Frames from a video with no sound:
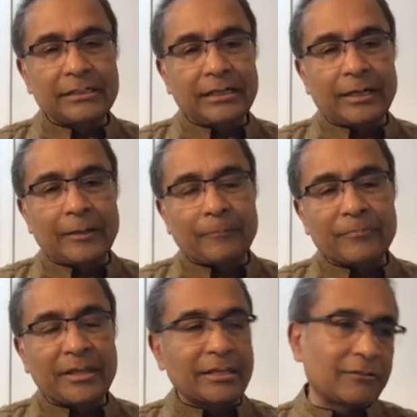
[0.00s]

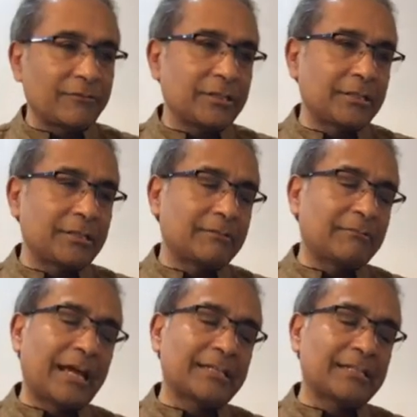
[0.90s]
the end of the
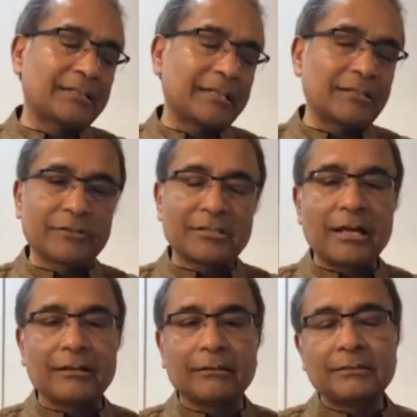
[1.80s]
light at the end of the
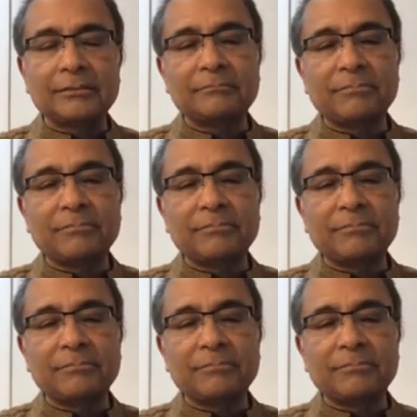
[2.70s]
tunnel,